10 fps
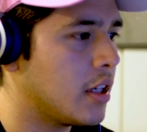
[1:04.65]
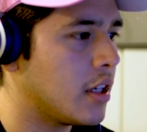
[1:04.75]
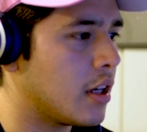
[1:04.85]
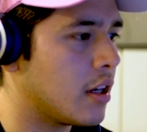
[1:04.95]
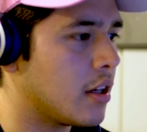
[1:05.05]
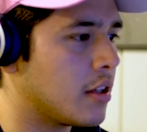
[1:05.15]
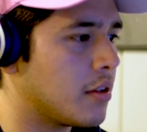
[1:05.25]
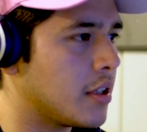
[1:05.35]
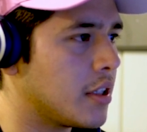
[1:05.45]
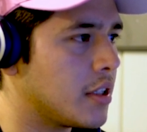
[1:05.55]
There
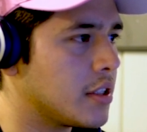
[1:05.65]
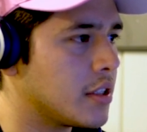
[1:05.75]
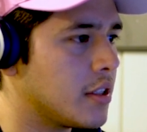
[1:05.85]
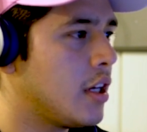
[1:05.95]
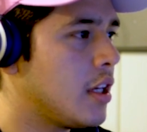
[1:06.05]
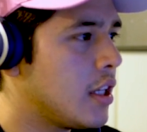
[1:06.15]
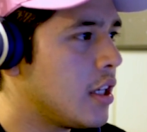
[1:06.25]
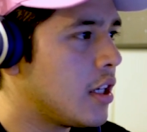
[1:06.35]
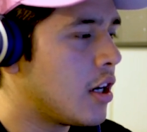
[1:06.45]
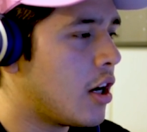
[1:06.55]
it is.
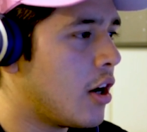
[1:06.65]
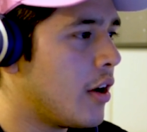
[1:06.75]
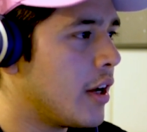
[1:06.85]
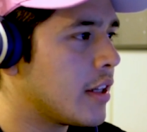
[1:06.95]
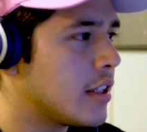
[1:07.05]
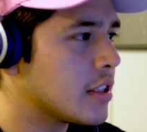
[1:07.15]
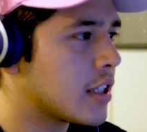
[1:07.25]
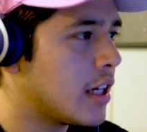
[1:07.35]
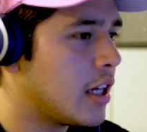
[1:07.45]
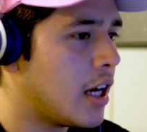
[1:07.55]
Alright, and this is
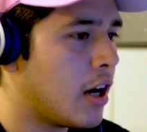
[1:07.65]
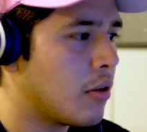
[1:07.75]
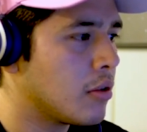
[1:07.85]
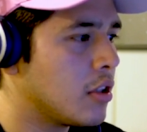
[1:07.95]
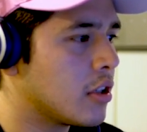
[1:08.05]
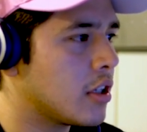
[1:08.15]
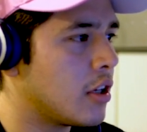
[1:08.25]
kind of how it look.